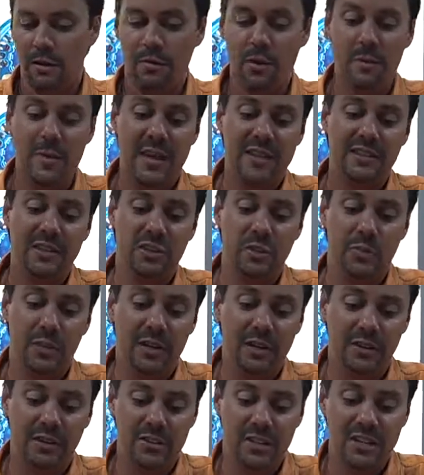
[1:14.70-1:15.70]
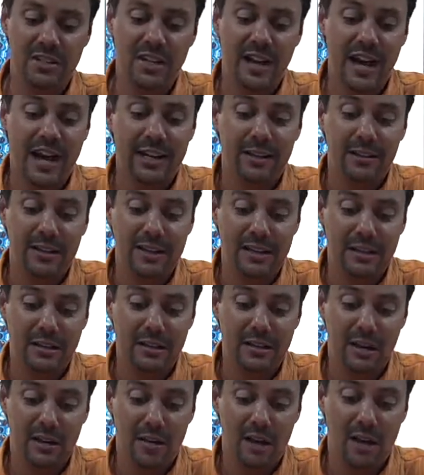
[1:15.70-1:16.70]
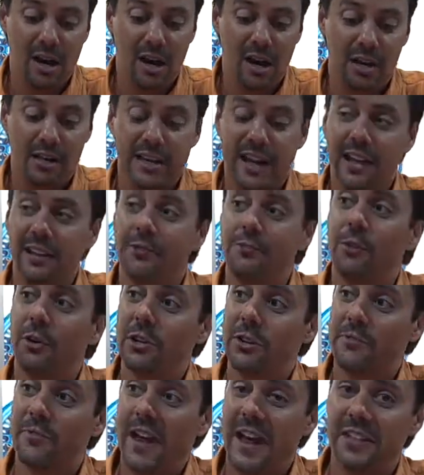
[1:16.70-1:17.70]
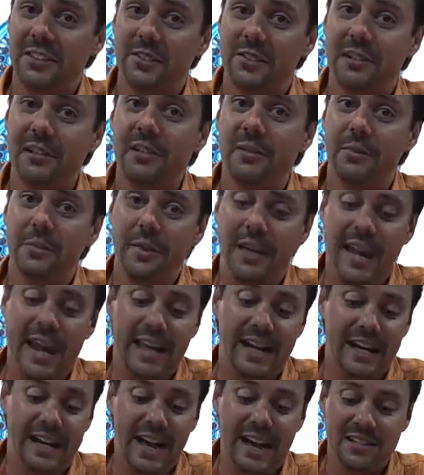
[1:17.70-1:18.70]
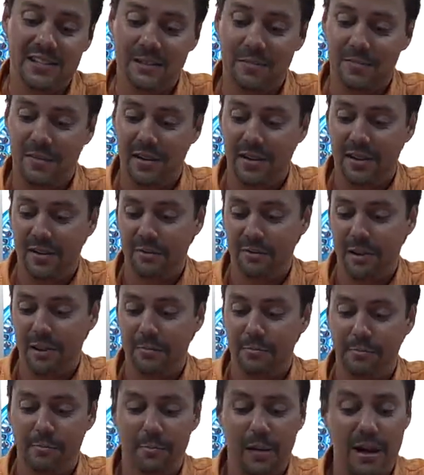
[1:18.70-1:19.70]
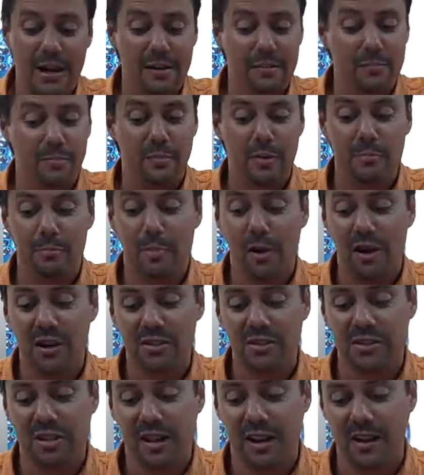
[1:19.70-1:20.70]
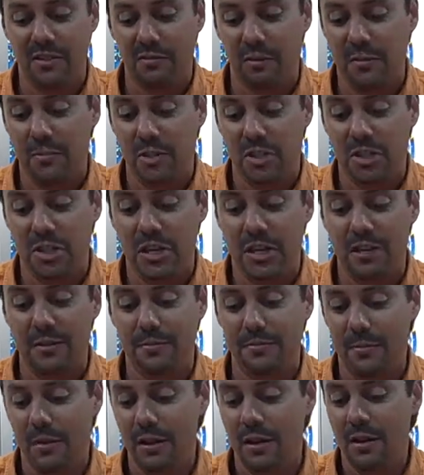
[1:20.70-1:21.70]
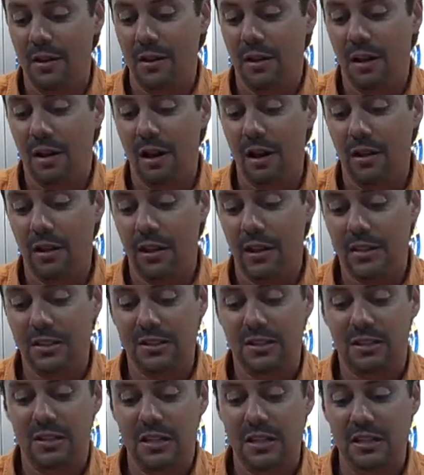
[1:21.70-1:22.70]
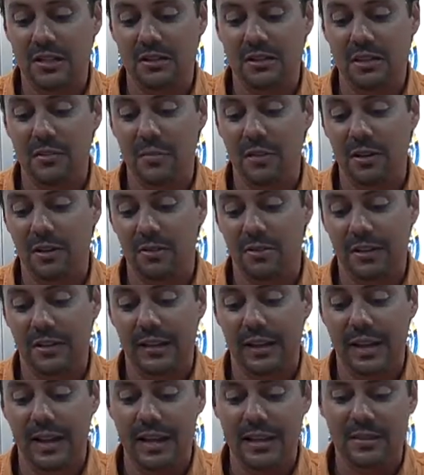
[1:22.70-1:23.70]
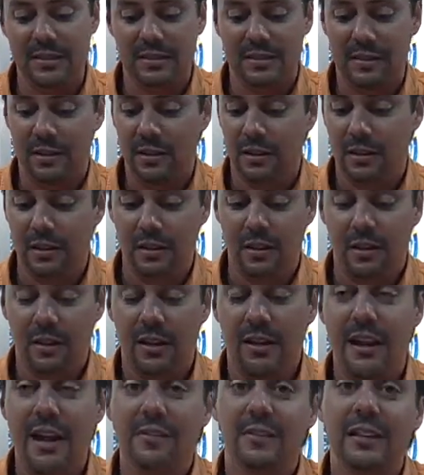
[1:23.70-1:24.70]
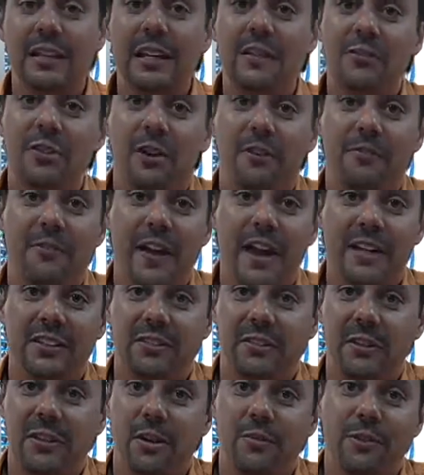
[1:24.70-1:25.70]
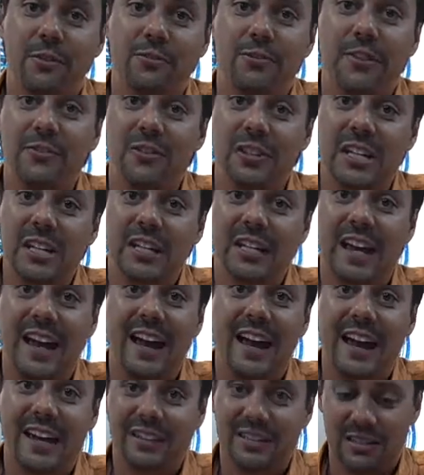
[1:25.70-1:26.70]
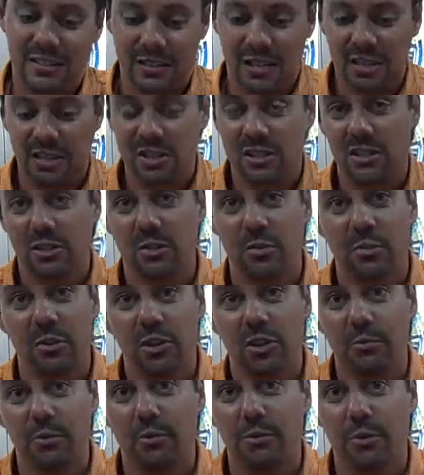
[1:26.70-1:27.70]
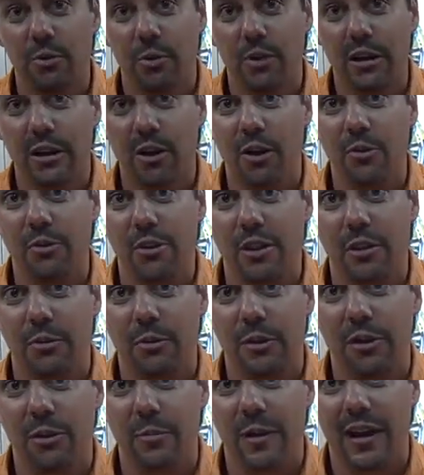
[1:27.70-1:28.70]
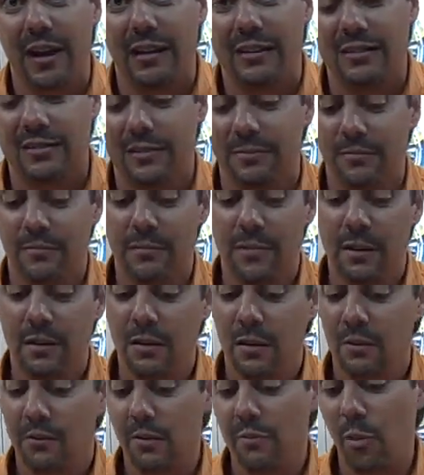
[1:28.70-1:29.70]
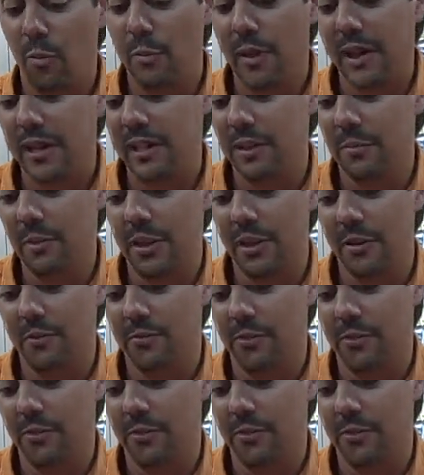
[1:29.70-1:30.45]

We make these reels entirely in our California factory. We anodize them there. We buy them bar stock. We machine them all on CNC mills and lathes. It never leaves our factory. Over 15 guys touch this reel before it goes in a reel box. We've been making them there